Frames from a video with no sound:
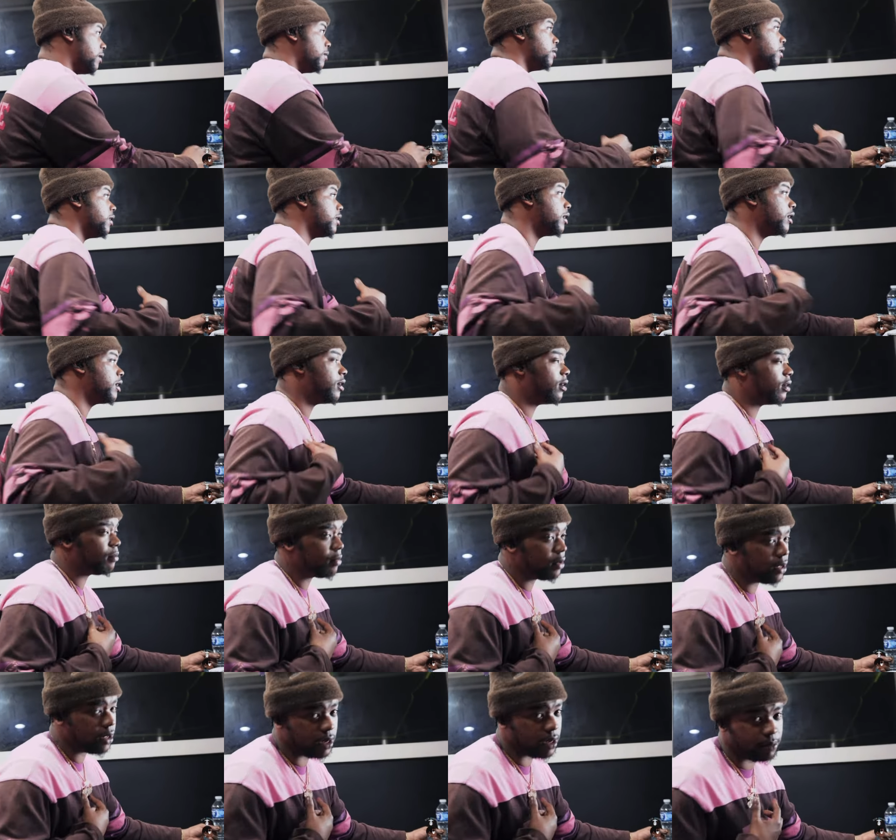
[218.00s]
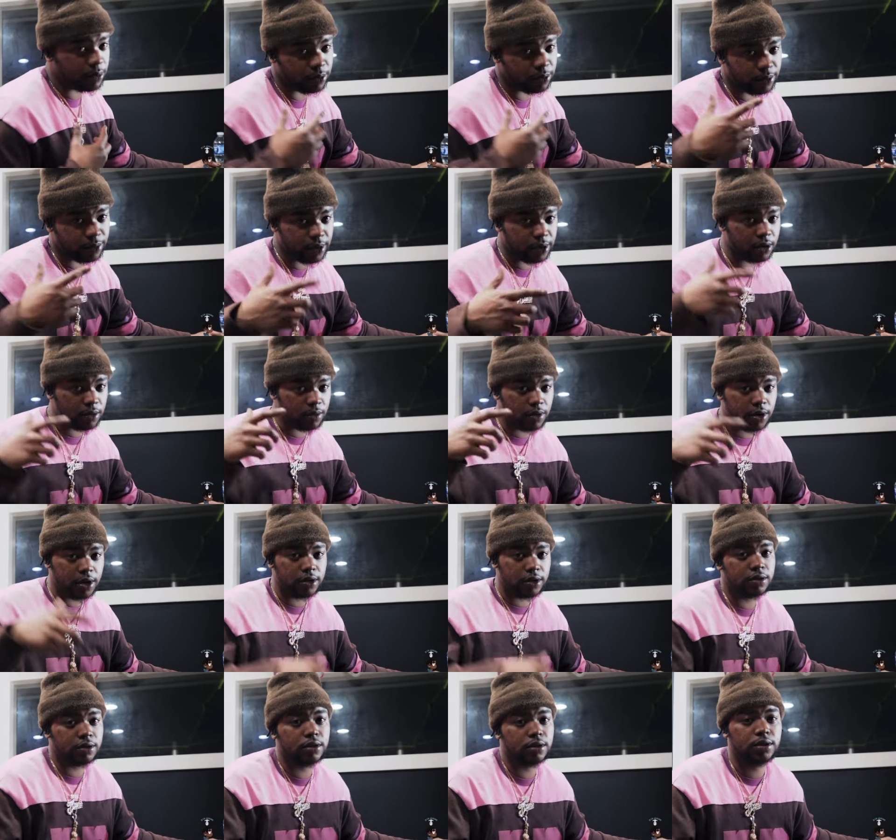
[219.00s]
when it comes to me, I'm a real
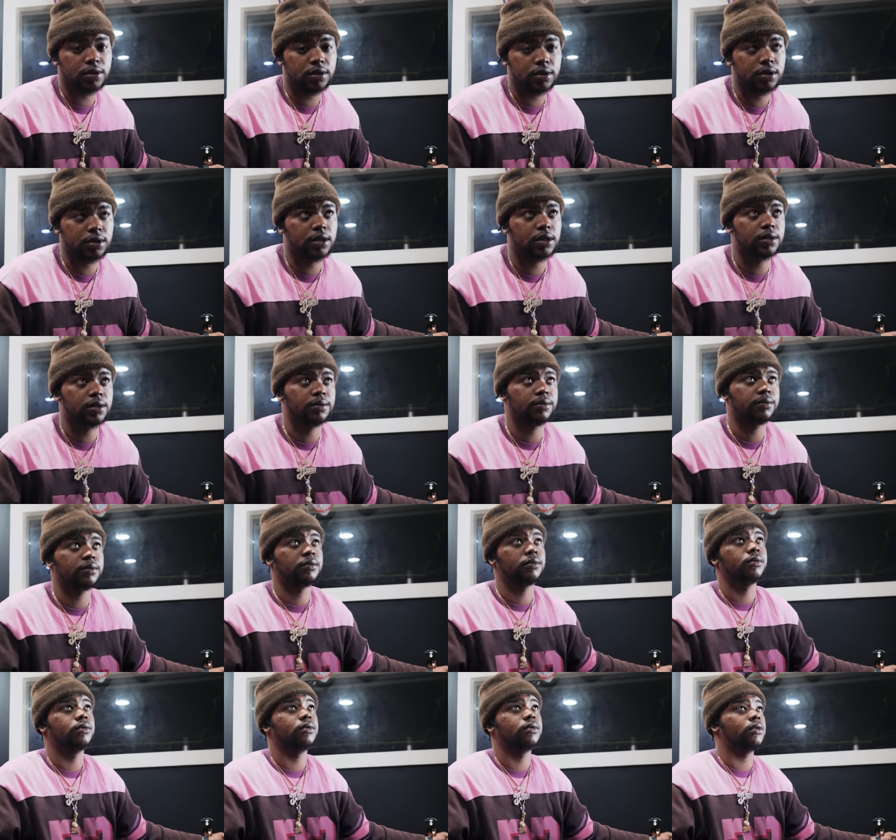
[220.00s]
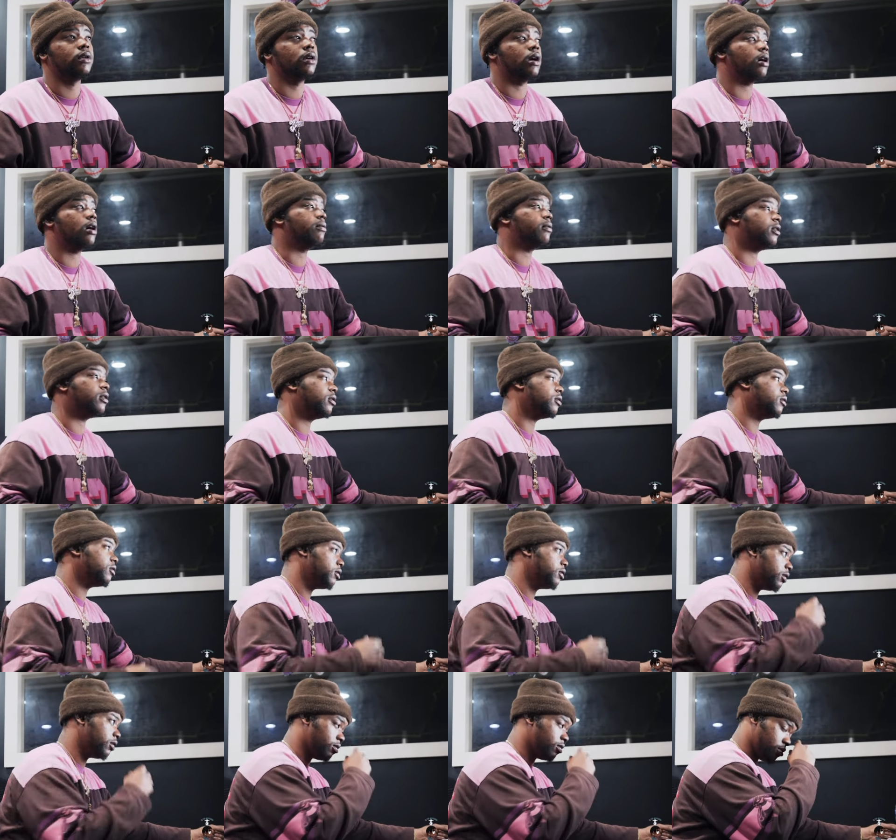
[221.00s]
workhorse. Like, I
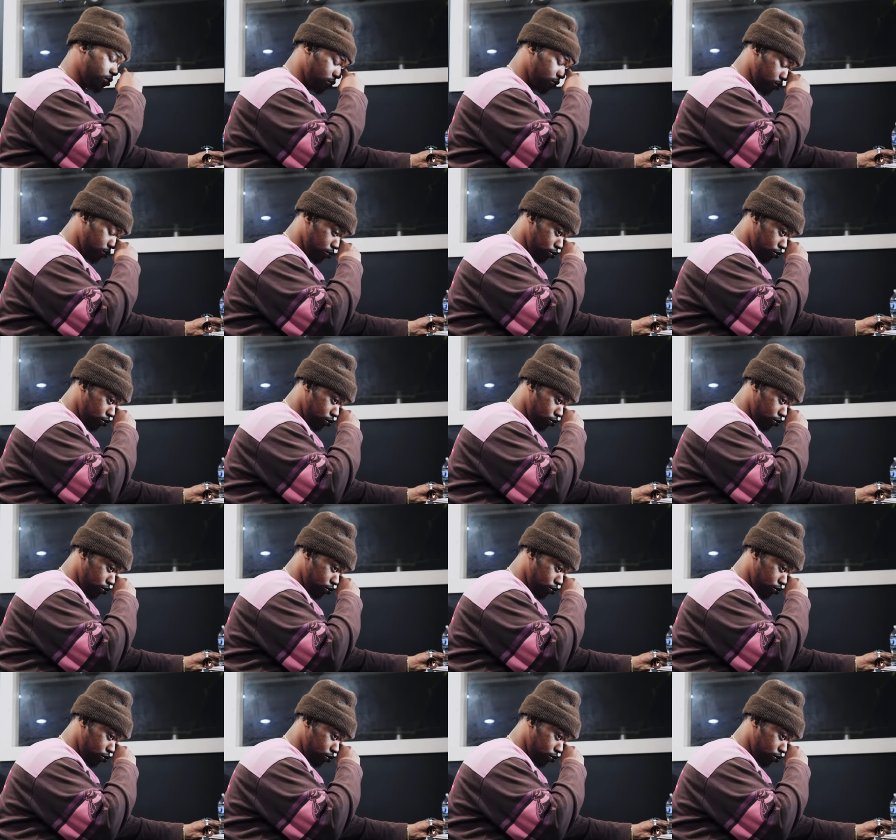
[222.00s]
record